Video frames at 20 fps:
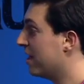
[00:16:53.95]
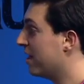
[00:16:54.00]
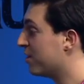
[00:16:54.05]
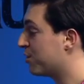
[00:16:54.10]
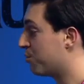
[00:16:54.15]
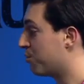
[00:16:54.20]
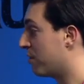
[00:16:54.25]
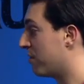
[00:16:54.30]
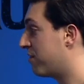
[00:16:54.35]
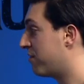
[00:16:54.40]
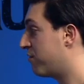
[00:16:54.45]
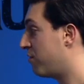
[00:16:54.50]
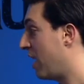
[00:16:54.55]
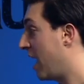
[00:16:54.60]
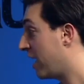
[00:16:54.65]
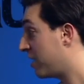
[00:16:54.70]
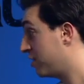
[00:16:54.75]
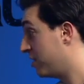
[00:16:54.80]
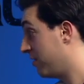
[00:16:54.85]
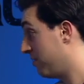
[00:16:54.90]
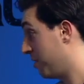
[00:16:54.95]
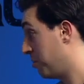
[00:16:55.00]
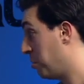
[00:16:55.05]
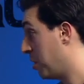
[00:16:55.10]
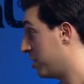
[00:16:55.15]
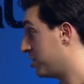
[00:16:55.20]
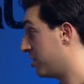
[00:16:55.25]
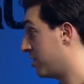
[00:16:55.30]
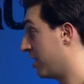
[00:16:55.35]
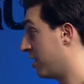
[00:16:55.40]
So we're a fraction of the
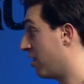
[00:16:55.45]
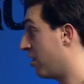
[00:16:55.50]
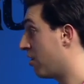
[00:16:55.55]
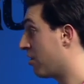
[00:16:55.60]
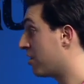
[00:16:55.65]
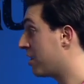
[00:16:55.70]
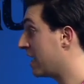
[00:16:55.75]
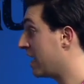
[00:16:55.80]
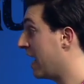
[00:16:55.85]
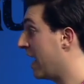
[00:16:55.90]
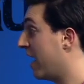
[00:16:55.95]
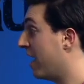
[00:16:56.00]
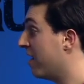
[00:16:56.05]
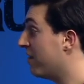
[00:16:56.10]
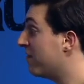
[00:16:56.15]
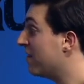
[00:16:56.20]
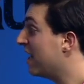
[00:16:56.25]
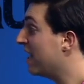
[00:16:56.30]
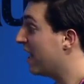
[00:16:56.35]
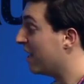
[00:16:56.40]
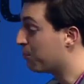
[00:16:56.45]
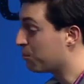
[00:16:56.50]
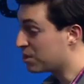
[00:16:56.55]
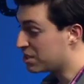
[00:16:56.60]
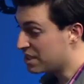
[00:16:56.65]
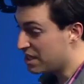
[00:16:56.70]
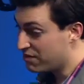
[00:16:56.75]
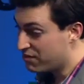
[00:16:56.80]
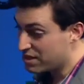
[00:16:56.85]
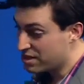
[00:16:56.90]
budget they already have, and we're
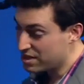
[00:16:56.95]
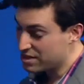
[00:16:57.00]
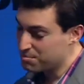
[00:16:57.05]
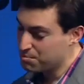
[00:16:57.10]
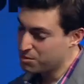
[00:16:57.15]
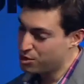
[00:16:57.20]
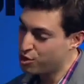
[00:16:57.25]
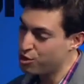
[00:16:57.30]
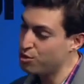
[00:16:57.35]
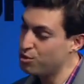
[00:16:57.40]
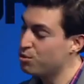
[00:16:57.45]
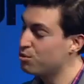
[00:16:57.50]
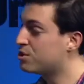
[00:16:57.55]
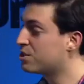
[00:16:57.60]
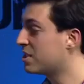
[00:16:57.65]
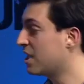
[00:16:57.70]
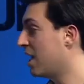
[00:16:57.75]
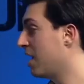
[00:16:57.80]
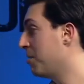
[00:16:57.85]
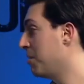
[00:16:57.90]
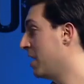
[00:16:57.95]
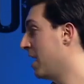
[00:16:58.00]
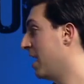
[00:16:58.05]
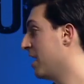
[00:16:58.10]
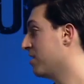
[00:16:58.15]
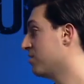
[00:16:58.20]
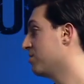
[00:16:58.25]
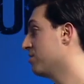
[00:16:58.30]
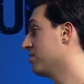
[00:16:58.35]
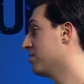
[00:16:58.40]
saving them huge time and
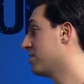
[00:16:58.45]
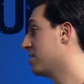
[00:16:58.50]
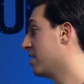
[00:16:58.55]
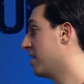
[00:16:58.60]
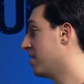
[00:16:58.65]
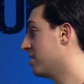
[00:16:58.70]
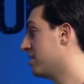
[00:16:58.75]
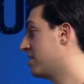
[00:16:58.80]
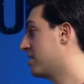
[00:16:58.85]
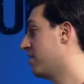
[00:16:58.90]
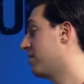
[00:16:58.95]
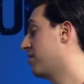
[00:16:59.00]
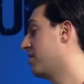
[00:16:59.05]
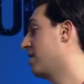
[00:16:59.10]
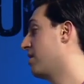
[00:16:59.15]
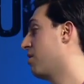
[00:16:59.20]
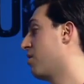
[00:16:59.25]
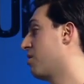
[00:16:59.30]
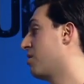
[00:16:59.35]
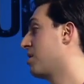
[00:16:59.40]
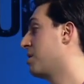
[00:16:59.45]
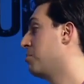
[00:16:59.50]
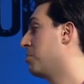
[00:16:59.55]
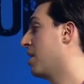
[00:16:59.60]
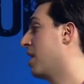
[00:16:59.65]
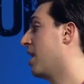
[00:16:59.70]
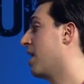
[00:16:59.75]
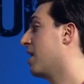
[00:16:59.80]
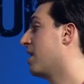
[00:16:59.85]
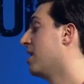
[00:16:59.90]
hassles on the stuff that they already
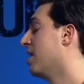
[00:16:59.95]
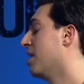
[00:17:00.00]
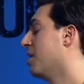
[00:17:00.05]
buy.